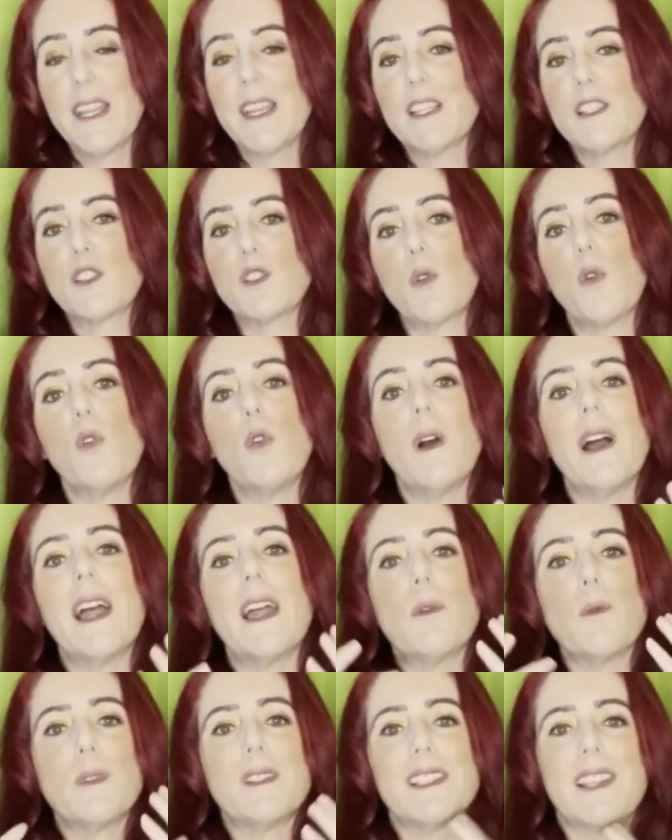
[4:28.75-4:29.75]
So
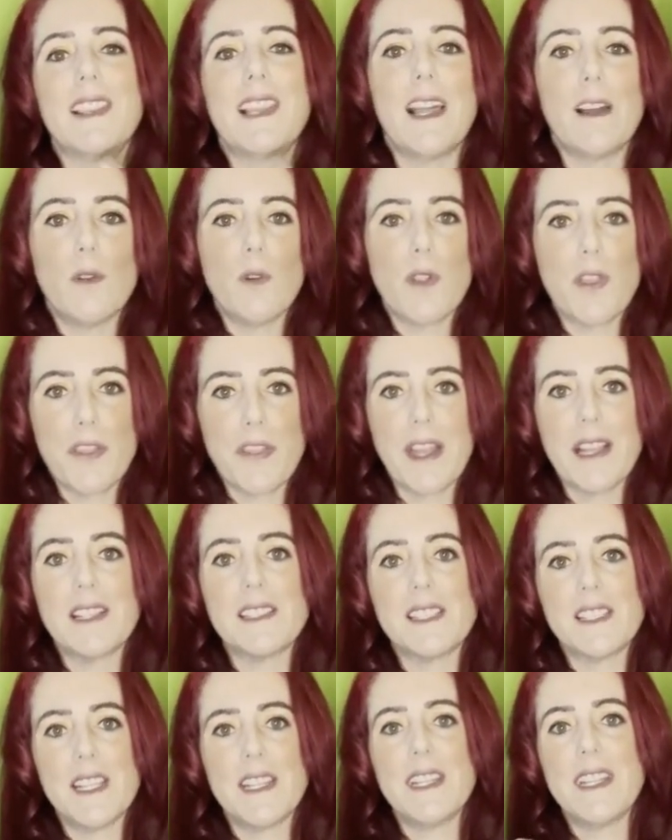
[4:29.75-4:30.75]
it was little
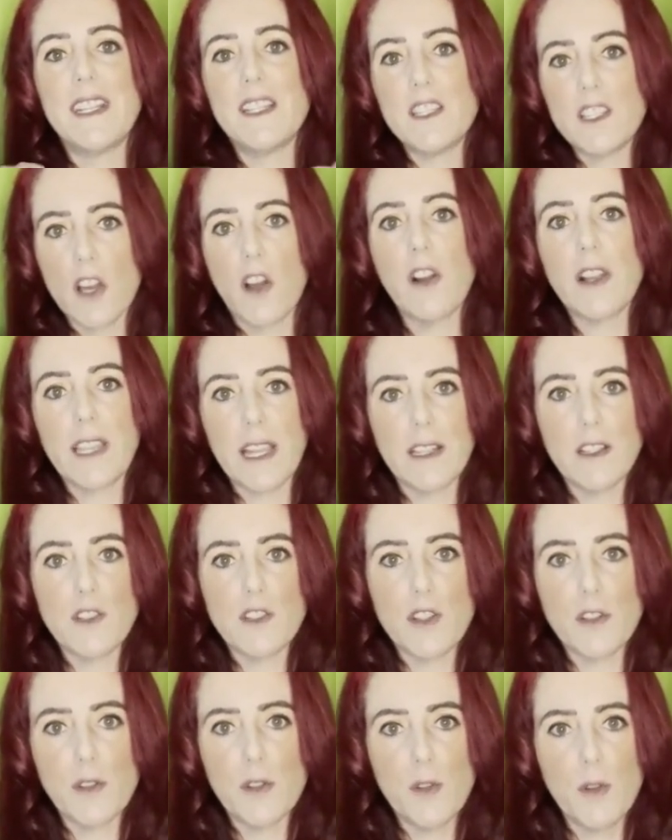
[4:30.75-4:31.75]
things that they dug
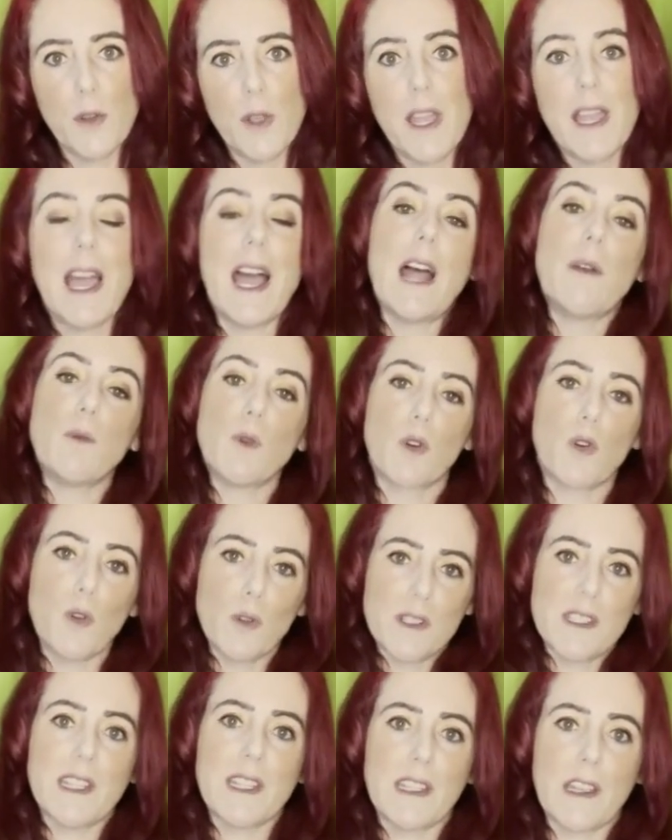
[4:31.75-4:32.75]
into, and we're
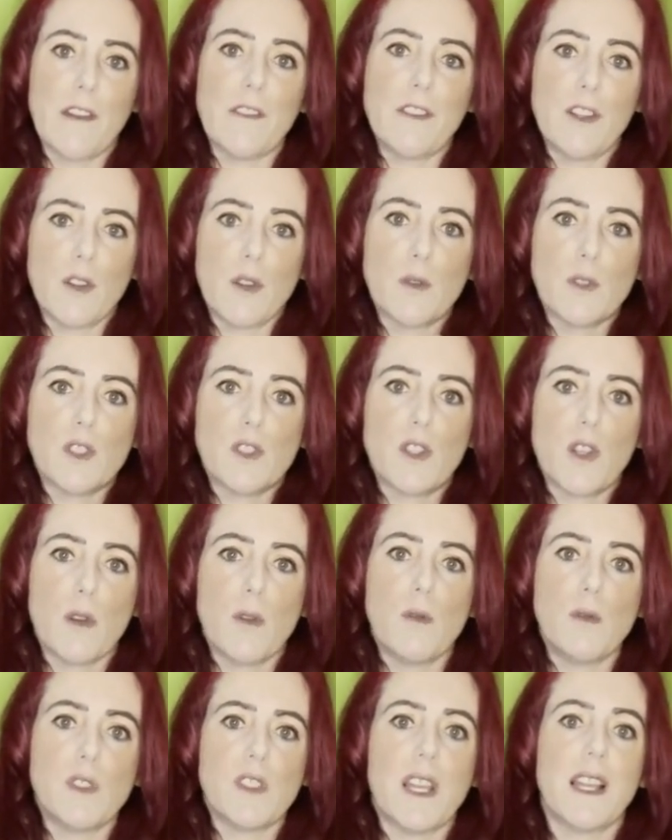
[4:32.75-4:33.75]
going to give you those
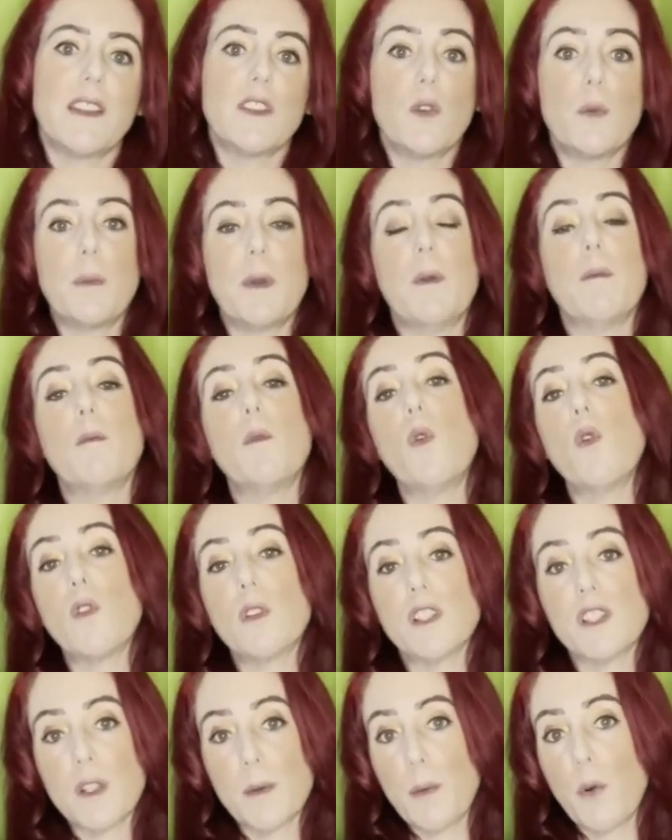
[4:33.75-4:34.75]
tools, and there'll be more
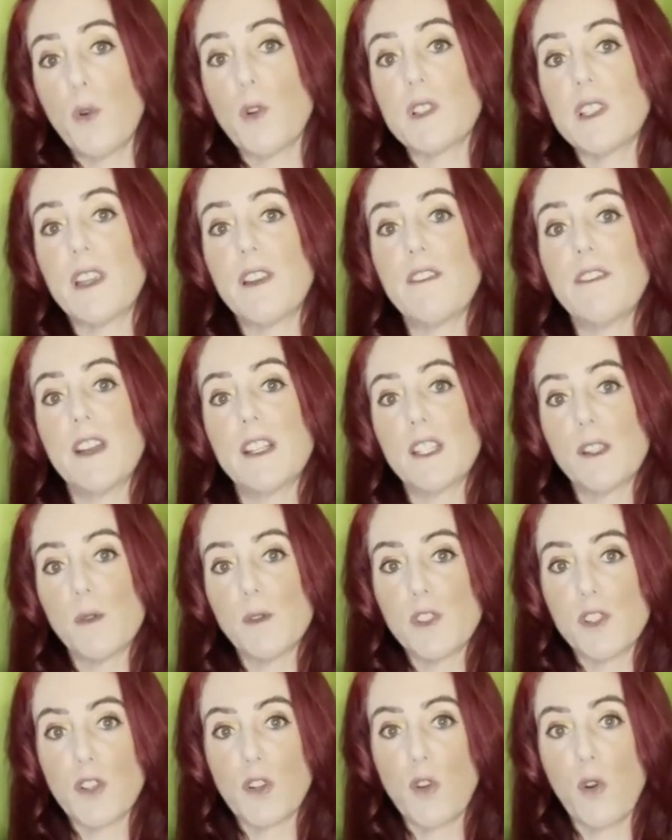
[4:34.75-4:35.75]
supporting
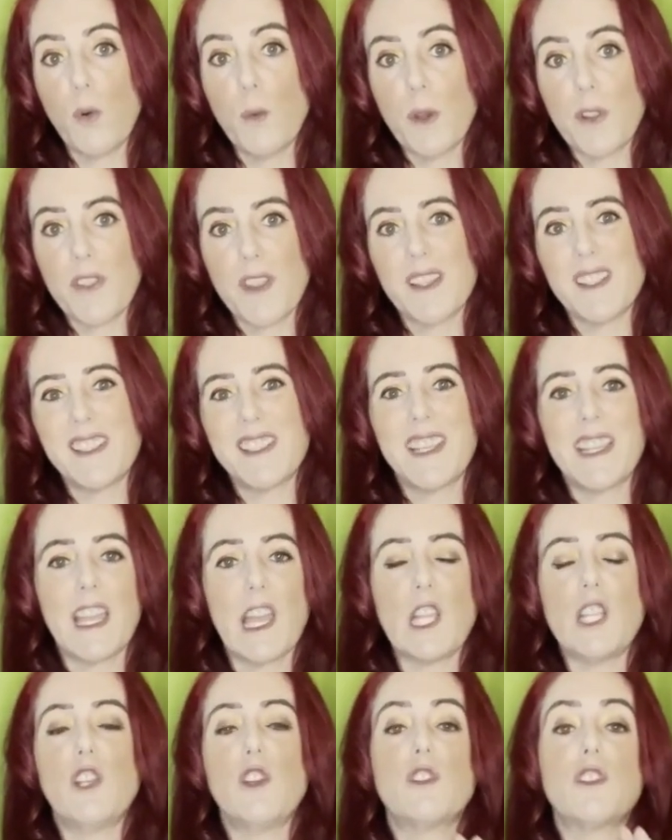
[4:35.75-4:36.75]
videos to go with this to
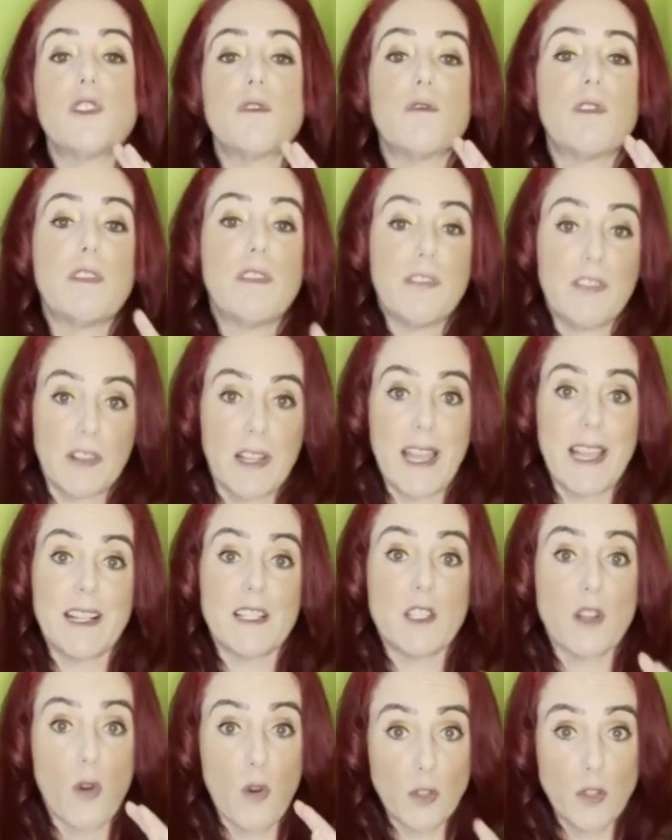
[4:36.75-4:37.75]
get you to
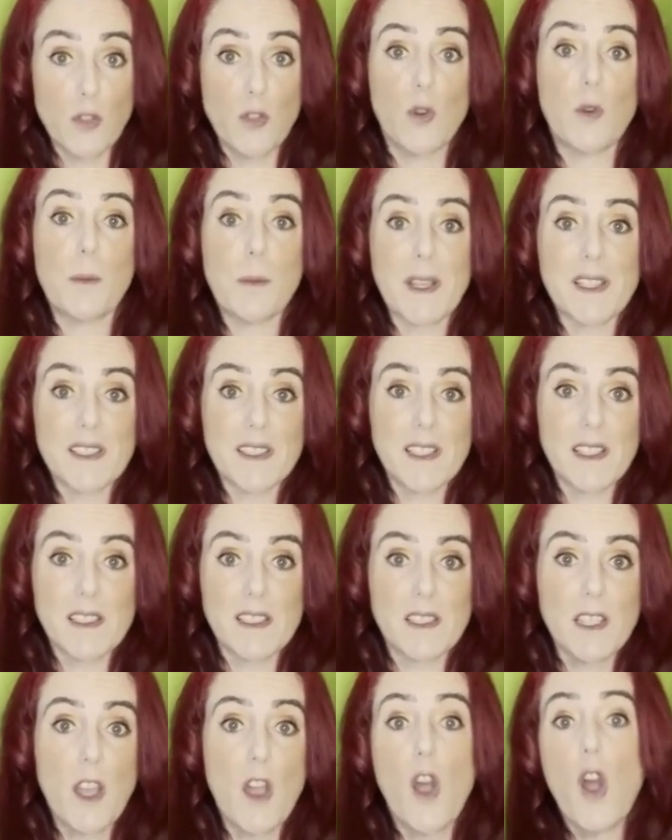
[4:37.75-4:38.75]
reflect on your
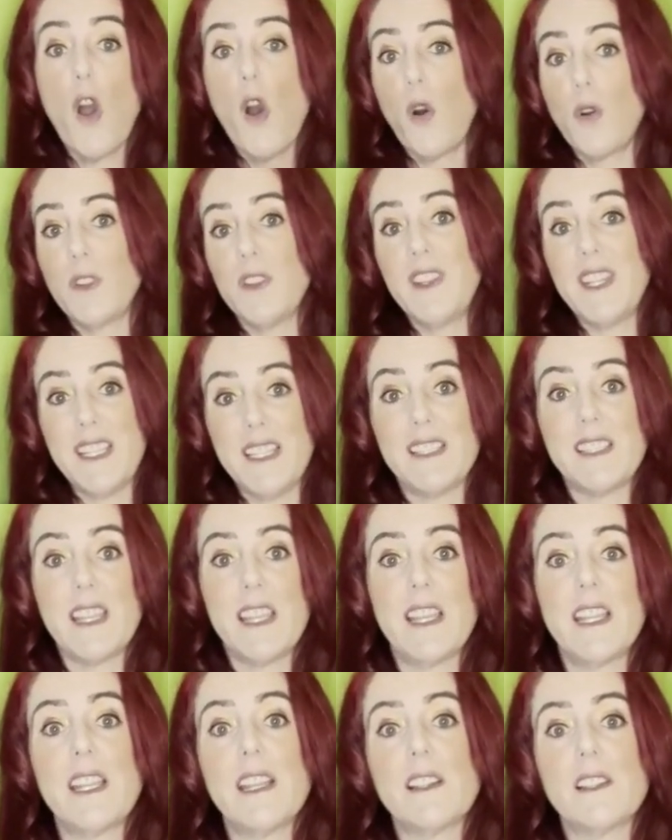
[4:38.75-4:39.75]
business on these
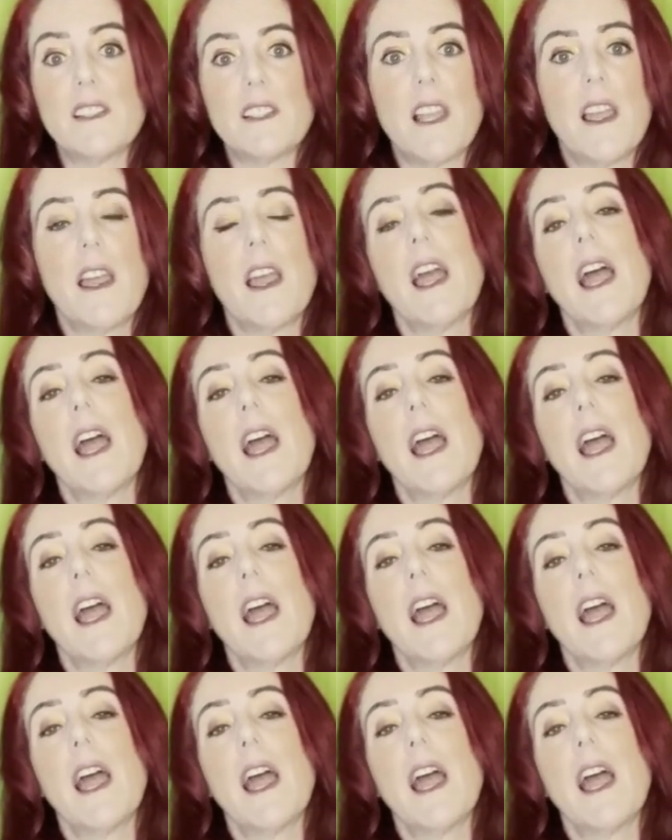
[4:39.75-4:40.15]
areas.